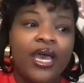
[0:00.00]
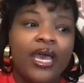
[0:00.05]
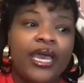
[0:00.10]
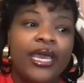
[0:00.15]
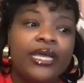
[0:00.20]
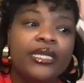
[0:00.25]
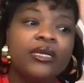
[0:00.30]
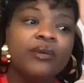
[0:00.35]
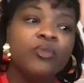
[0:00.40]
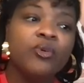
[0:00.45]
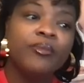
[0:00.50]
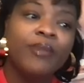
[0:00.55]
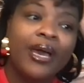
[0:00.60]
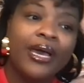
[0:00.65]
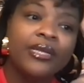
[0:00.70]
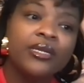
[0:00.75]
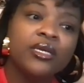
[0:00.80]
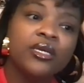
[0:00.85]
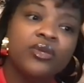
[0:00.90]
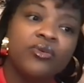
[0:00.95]
And I'm
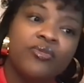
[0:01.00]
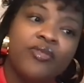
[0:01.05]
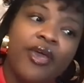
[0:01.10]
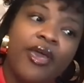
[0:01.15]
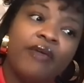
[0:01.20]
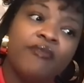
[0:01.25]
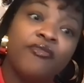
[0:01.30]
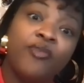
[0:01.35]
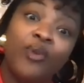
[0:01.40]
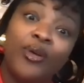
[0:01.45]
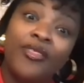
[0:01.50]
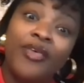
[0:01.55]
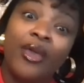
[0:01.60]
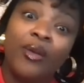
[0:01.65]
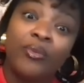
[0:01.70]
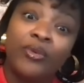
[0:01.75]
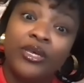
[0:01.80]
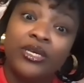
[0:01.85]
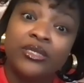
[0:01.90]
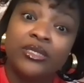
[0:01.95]
reminding you that for that
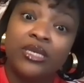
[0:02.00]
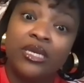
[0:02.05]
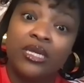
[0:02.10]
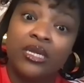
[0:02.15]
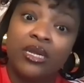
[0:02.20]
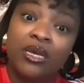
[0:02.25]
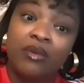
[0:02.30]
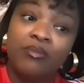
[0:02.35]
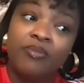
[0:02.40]
reason,